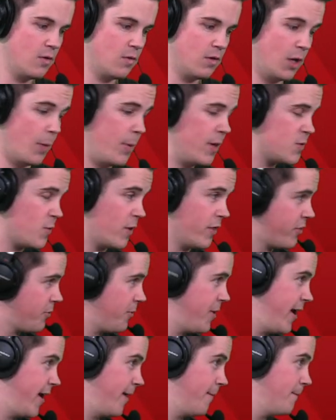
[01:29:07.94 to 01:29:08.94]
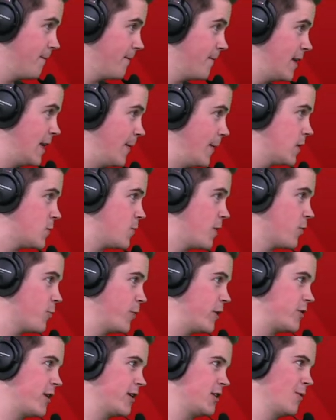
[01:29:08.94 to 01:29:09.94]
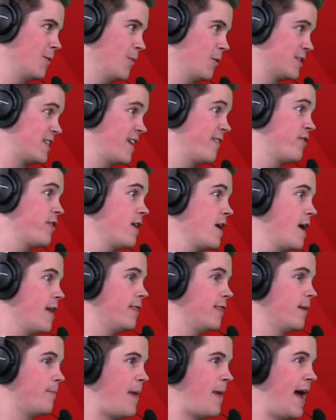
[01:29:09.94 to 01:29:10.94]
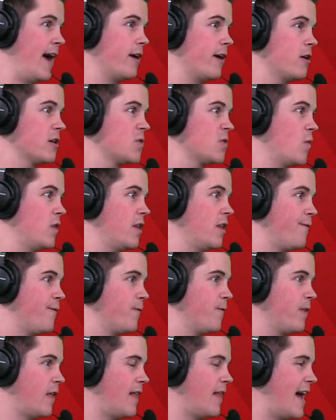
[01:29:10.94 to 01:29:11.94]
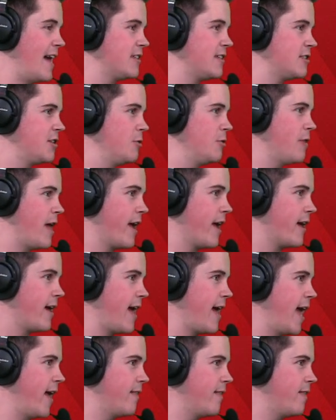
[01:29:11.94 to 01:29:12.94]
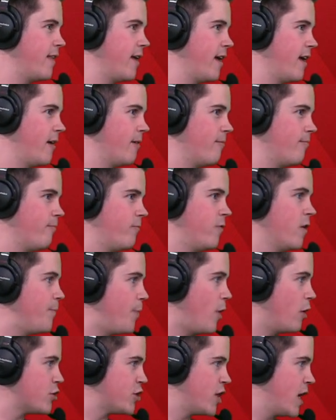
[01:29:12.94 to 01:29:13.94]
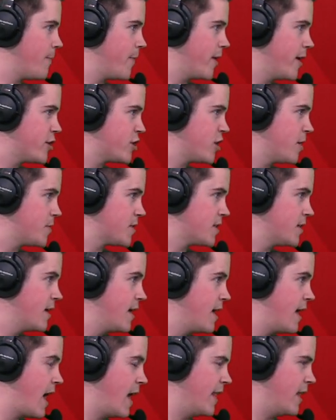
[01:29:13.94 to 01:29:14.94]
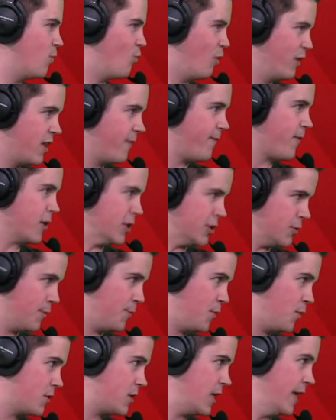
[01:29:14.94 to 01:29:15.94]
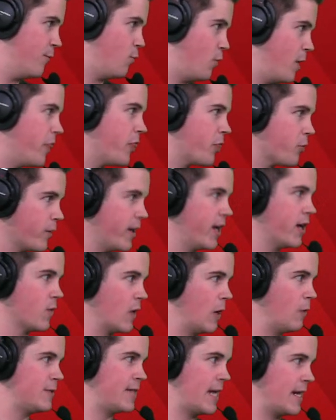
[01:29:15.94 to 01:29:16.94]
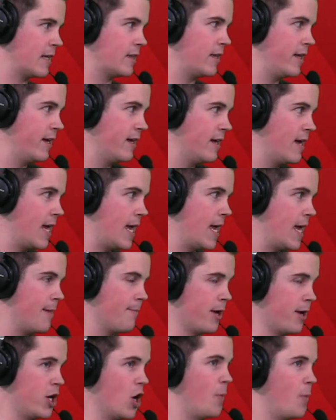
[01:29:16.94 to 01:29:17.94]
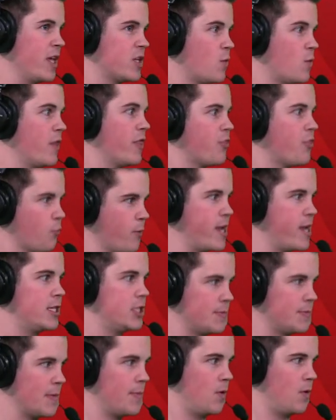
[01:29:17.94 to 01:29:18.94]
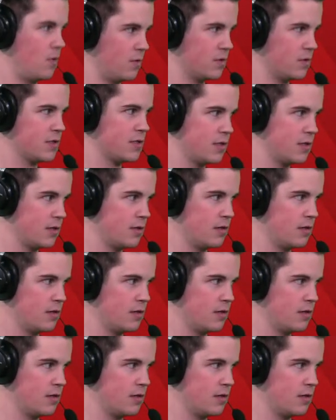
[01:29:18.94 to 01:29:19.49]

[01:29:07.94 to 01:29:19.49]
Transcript: Nobody's won three. Nobody's won three straight Super Bowls. The Packers won the last two, like the football championships, and then won the first Super Bowl, so they've won three in a row technically, but nobody's won three Super Bowls.